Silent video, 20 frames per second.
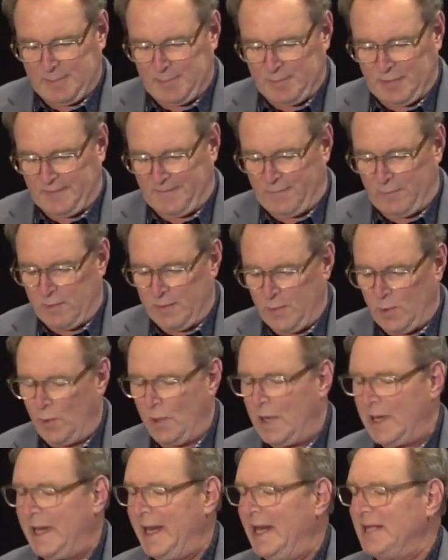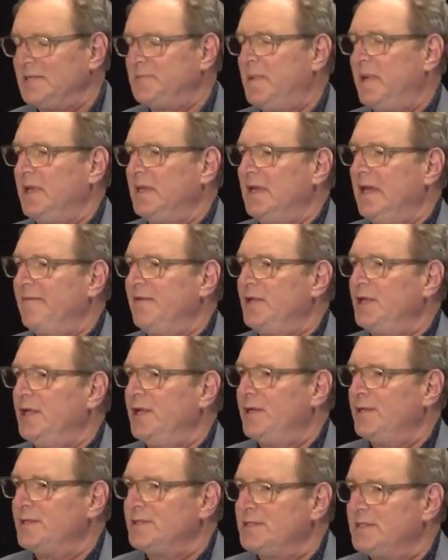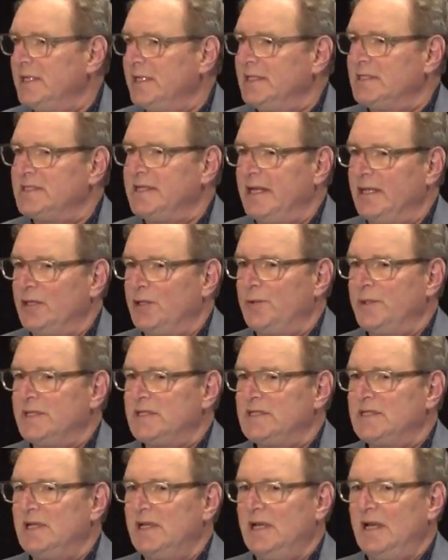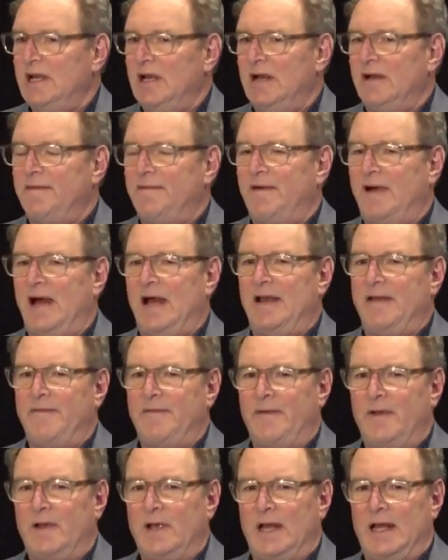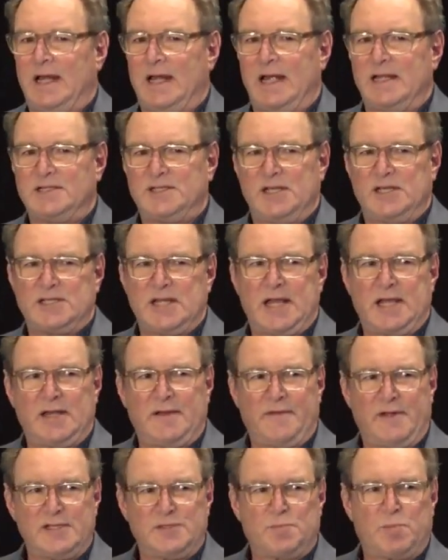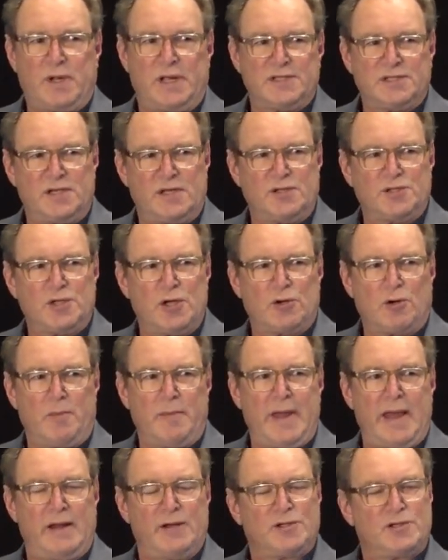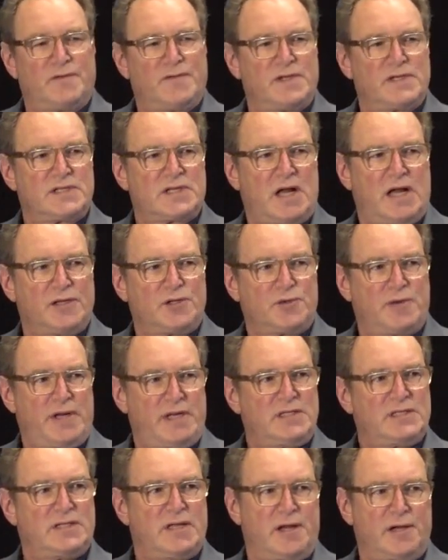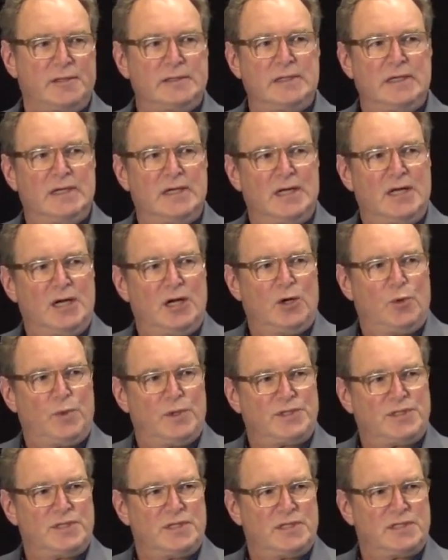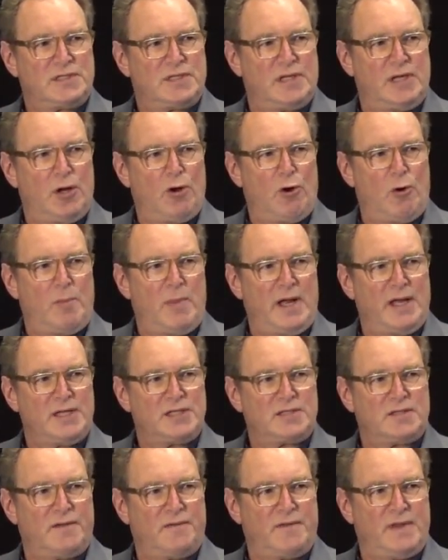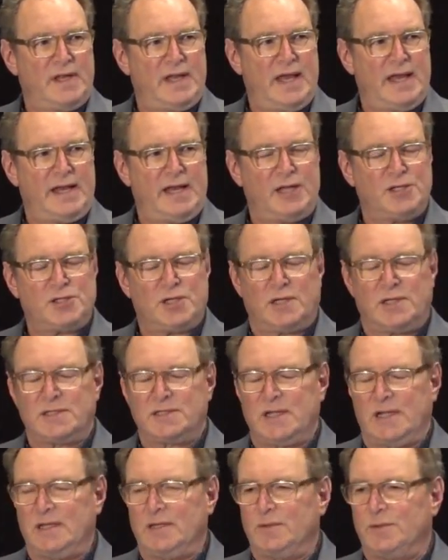Before Milwaukee, I spent 11 years in St. Louis, 5 as the Executive Vice President and General Manager of the Scottrade Center, which is the home ice of the NHL St.